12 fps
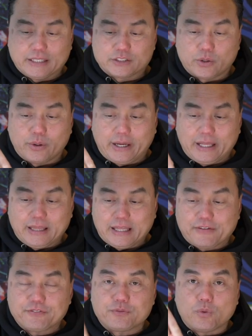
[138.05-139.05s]
so it
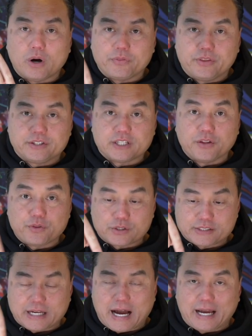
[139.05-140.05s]
left this other
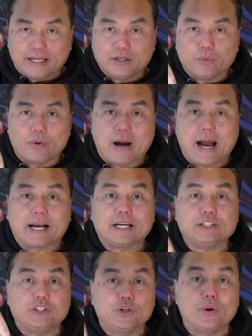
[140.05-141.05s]
side where I
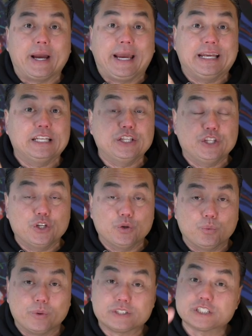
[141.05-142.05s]
can do an
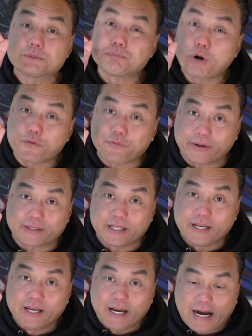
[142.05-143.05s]
ADU, which is perfect.
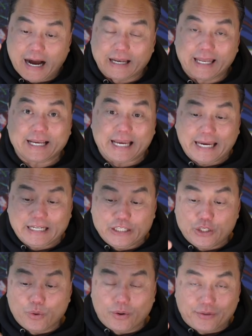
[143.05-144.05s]
I like
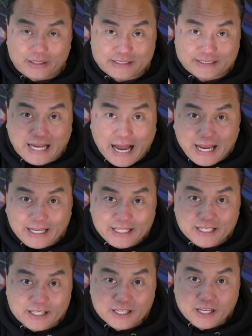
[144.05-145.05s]
ADU on the
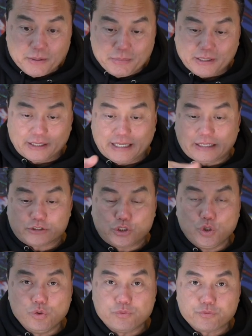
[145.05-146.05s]
side because it has
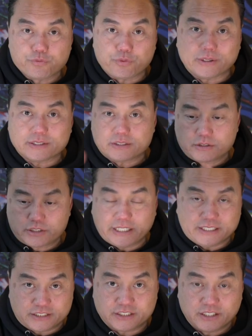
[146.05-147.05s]
two
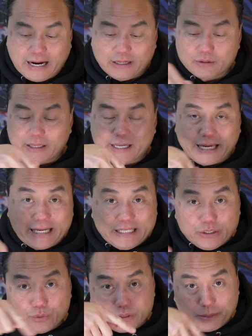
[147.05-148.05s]
frontage. I don't like
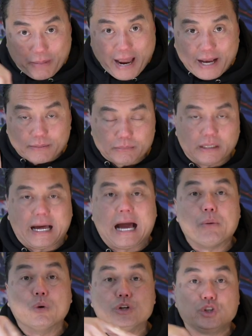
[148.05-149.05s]
ADU in the back, but I
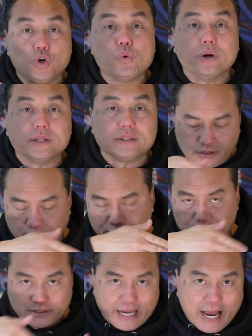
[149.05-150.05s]
would do it if
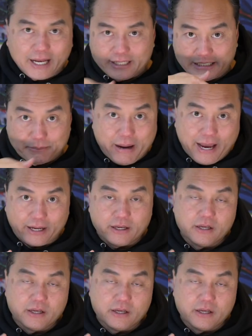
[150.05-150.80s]
there's an alley in the back.